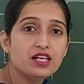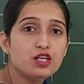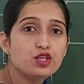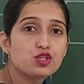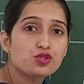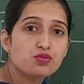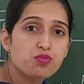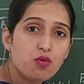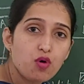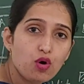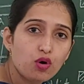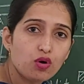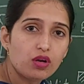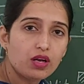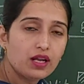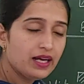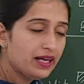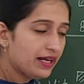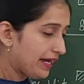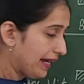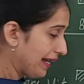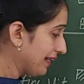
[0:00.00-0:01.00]

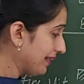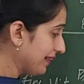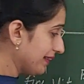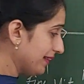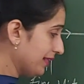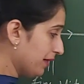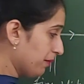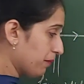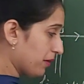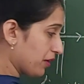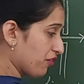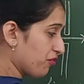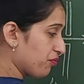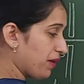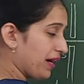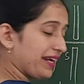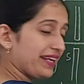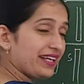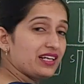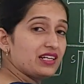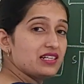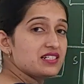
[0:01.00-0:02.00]
small, and number of
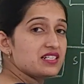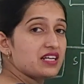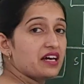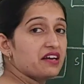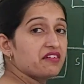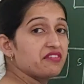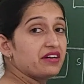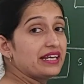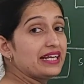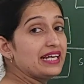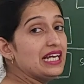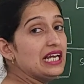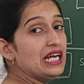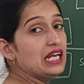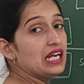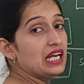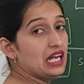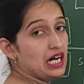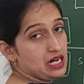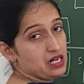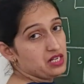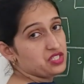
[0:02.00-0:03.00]
particles are very
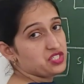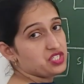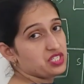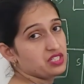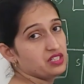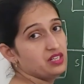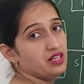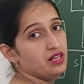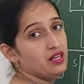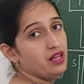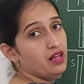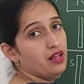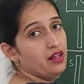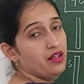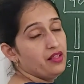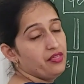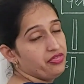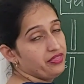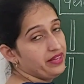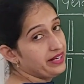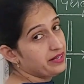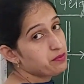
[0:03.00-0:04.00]
large.
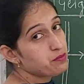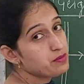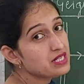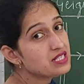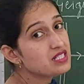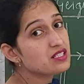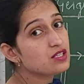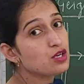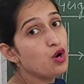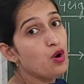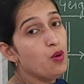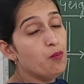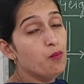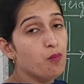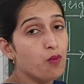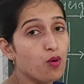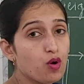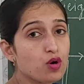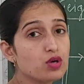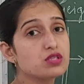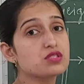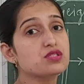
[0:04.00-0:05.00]
That means
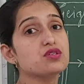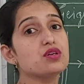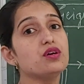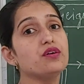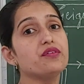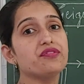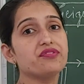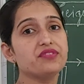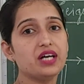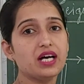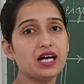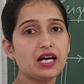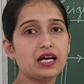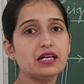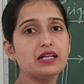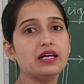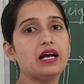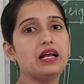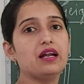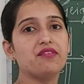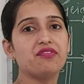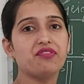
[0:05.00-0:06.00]
most of the
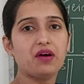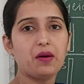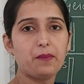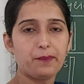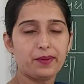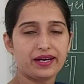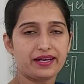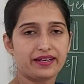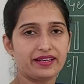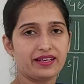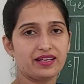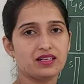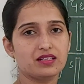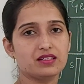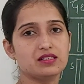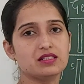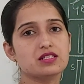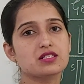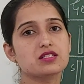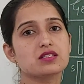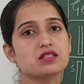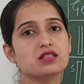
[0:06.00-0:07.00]
alpha
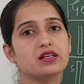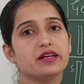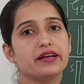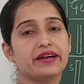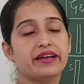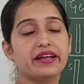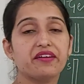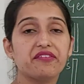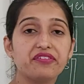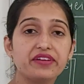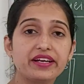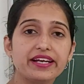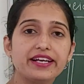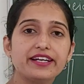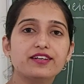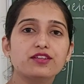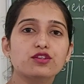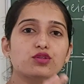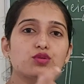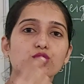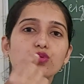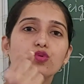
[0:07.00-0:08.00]
particles
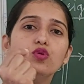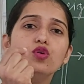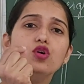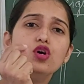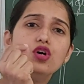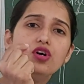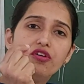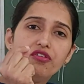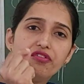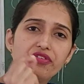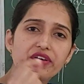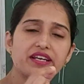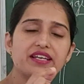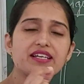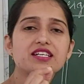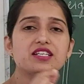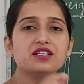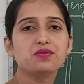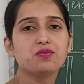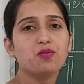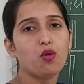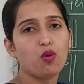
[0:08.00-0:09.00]
deviate through very
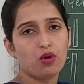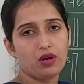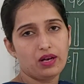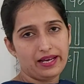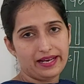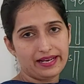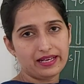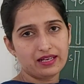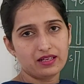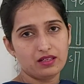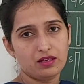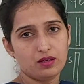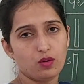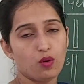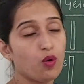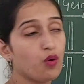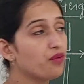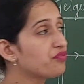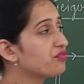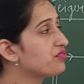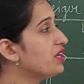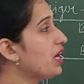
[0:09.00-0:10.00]
small angle
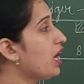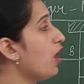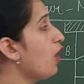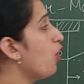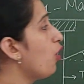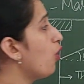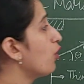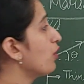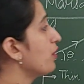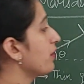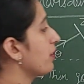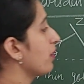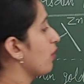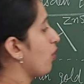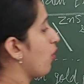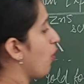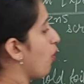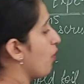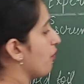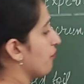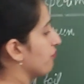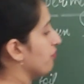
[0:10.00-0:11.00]
of the order
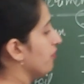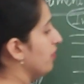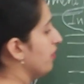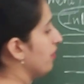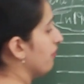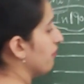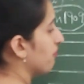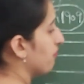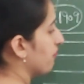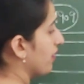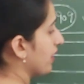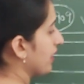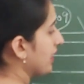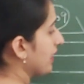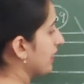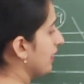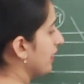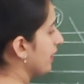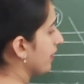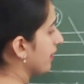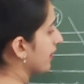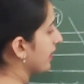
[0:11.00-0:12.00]
of
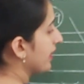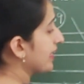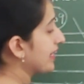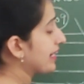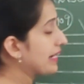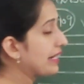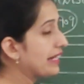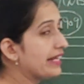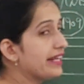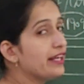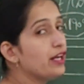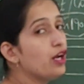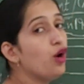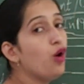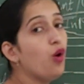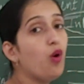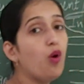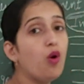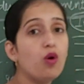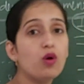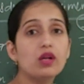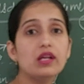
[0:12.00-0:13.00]
1 degree
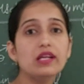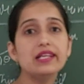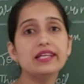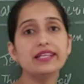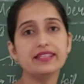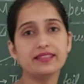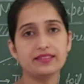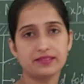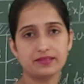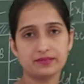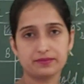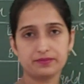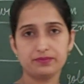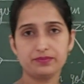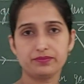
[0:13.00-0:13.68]
only.